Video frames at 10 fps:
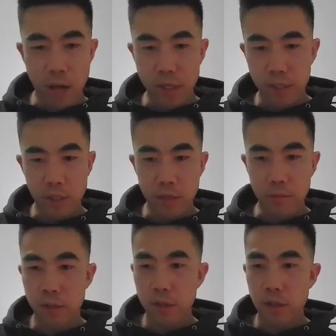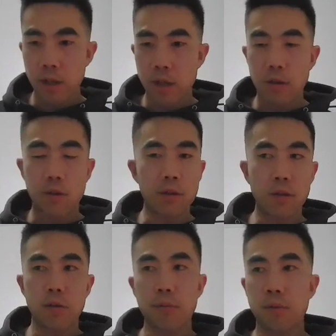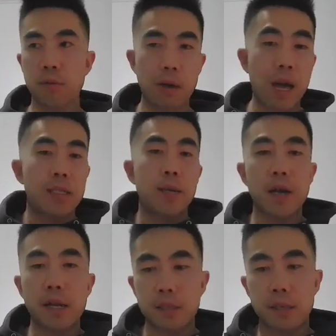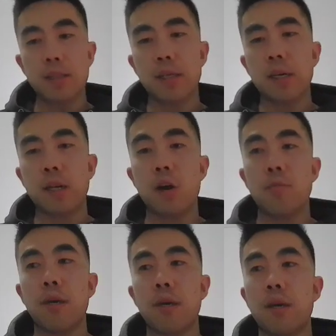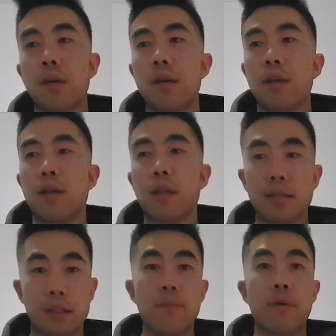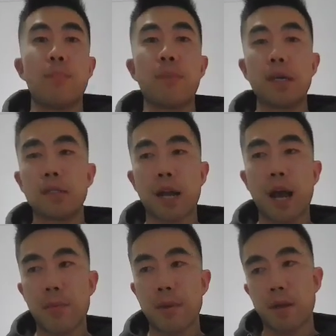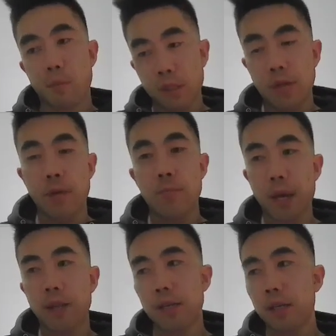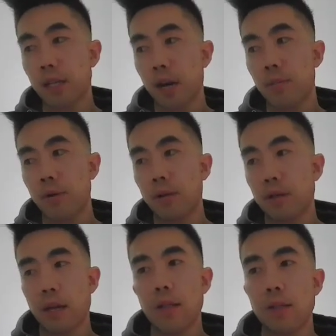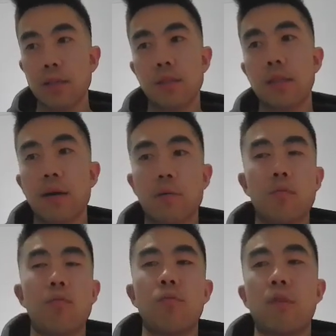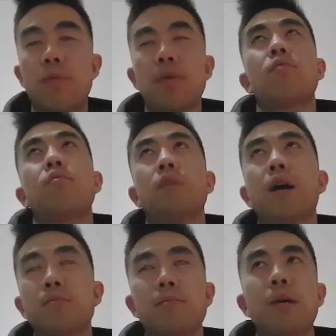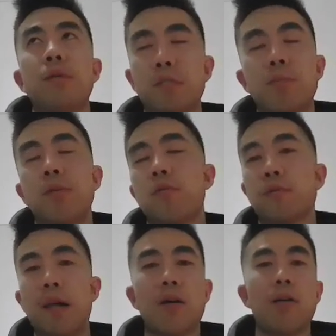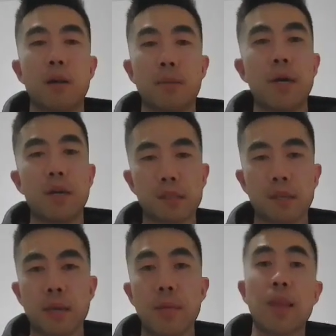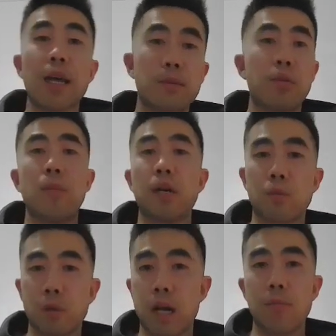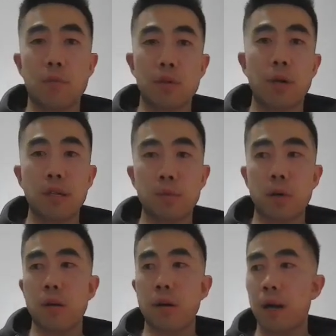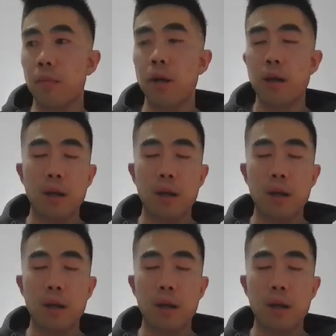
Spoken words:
relationships you're actually planting a seed hoping that something big's going to happen, and when something big does happen then it's just like rep being reciprocal like on a bigger scheme, and that's pretty much what I'm doing as well.